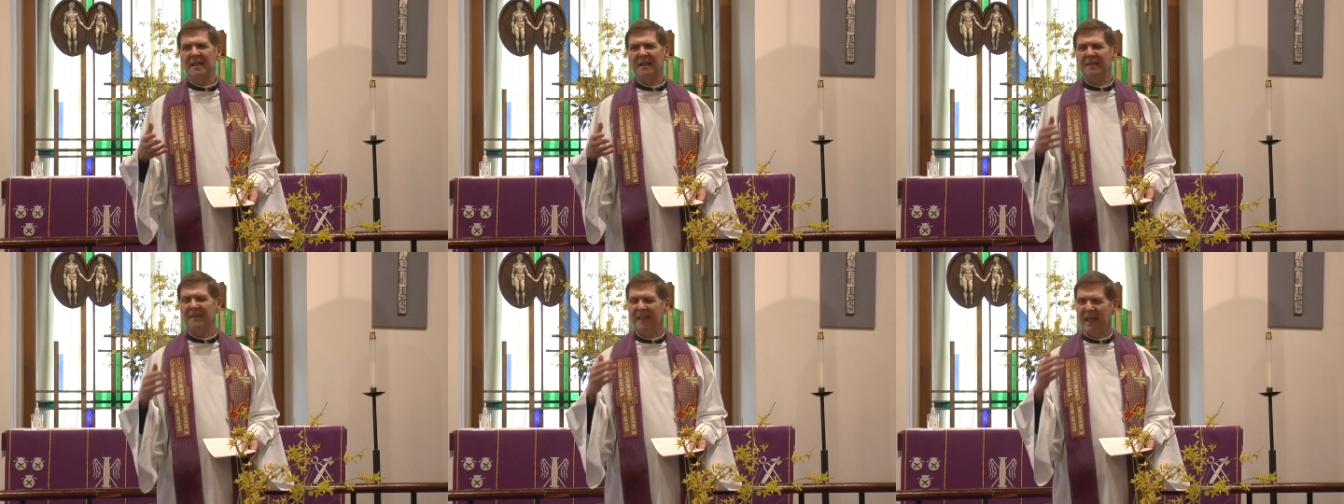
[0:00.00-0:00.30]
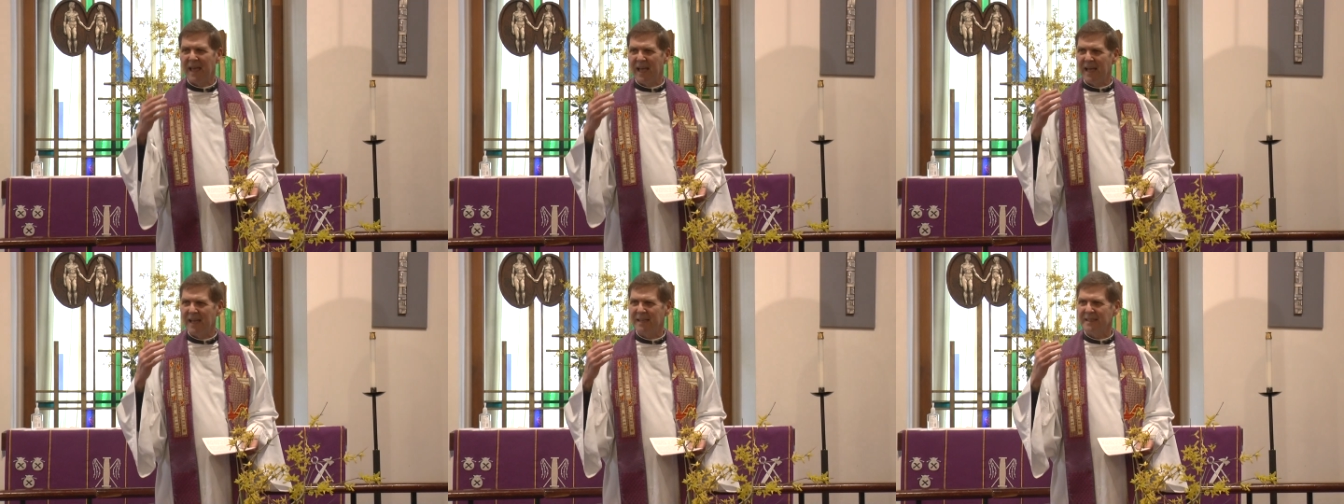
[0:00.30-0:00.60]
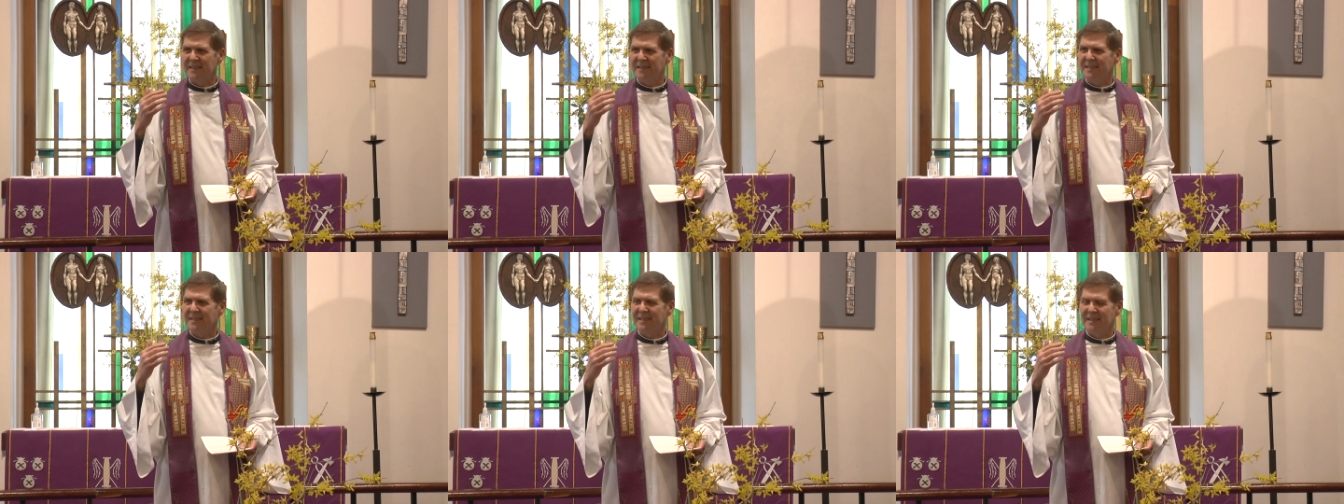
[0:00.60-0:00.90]

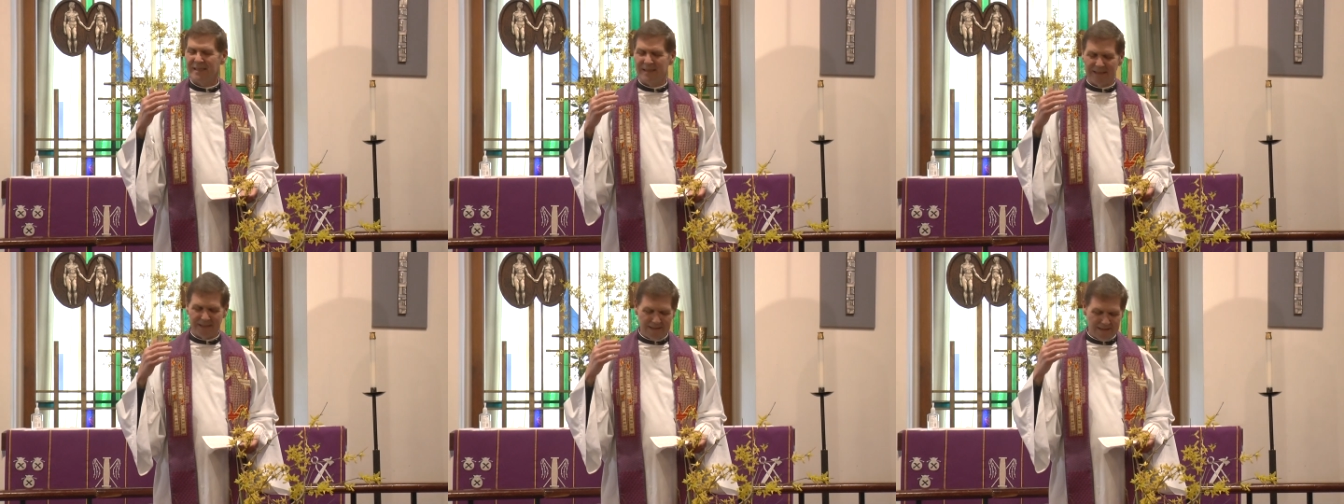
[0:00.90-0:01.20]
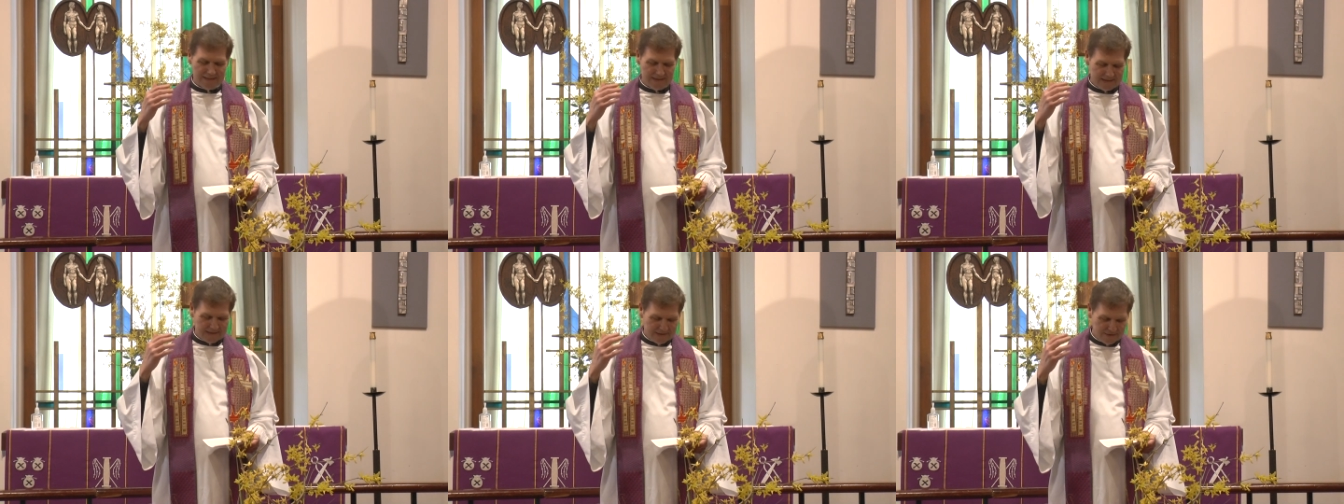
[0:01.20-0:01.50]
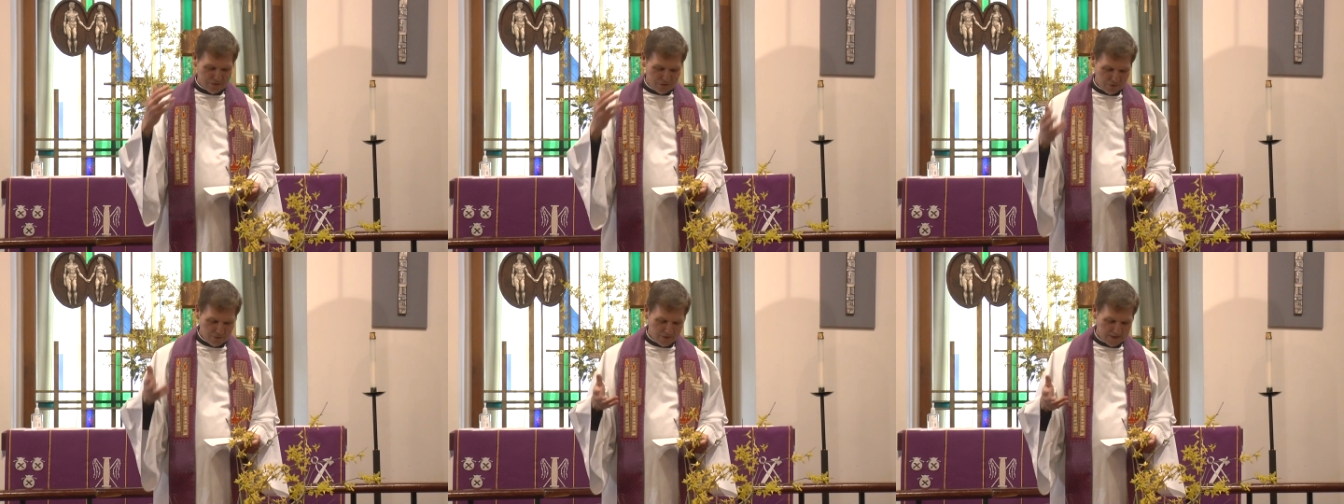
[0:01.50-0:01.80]
that he
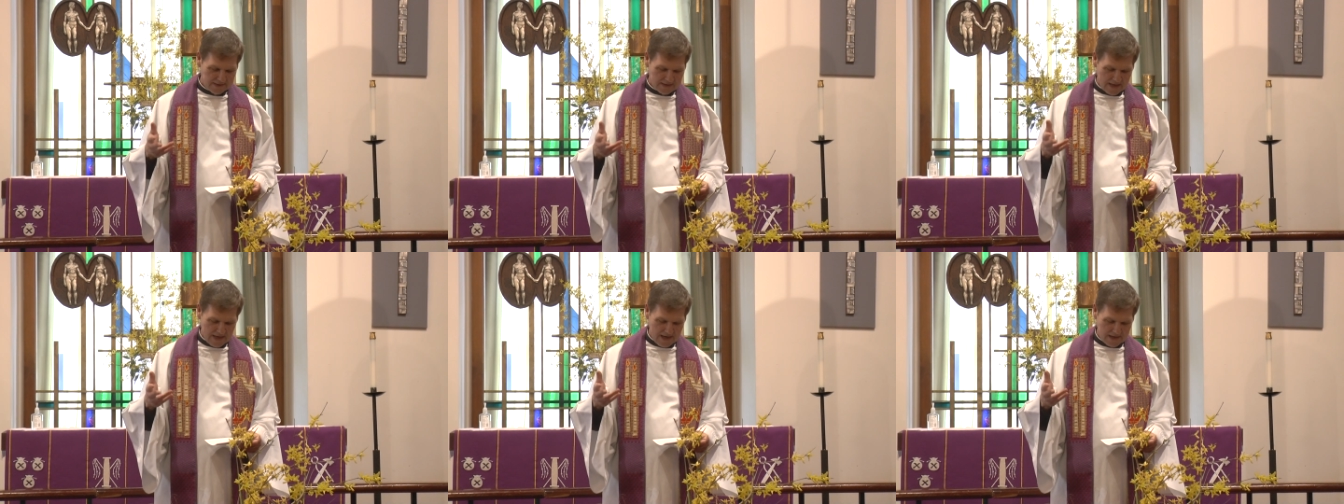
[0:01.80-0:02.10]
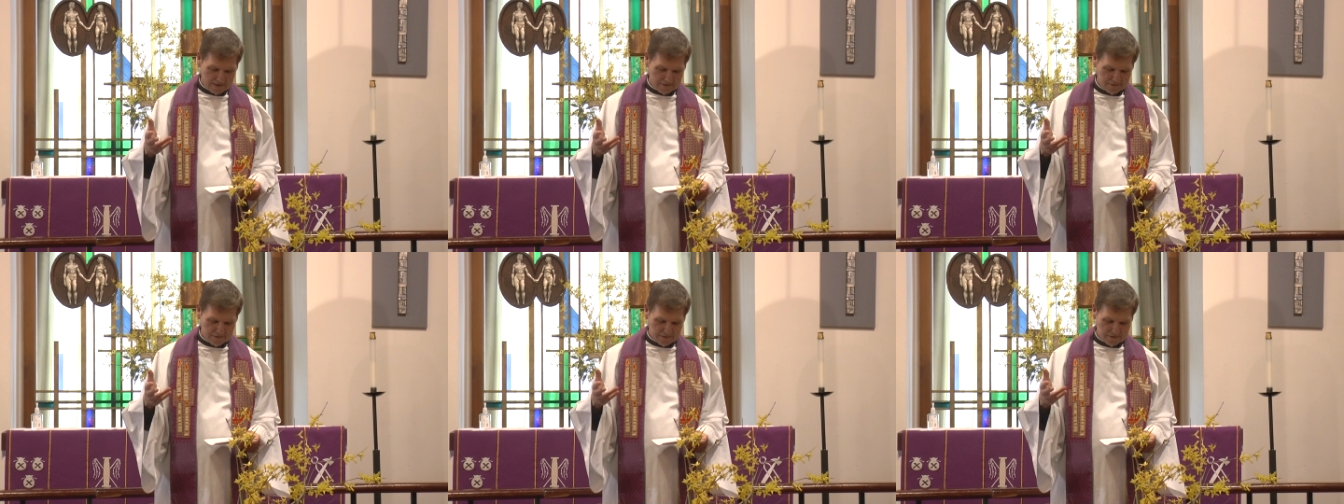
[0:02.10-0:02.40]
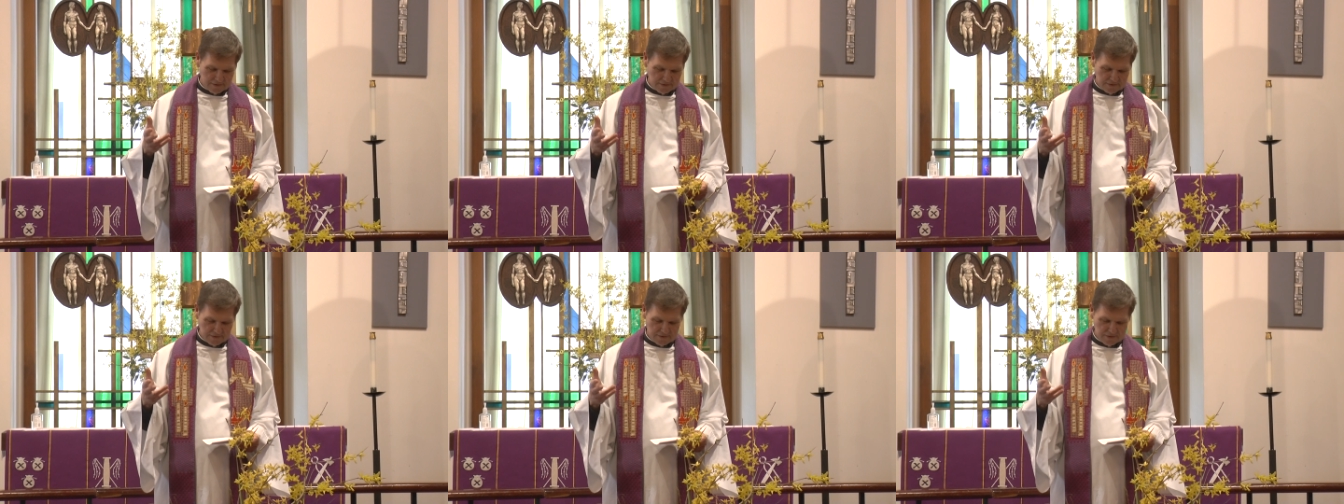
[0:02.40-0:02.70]
knew a
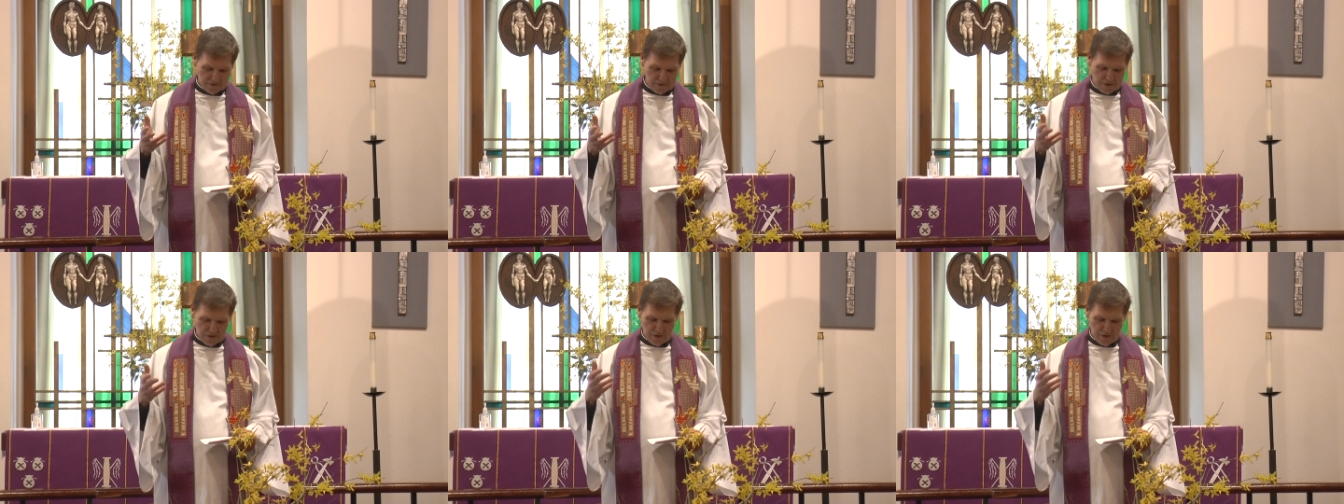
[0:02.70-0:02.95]
doctor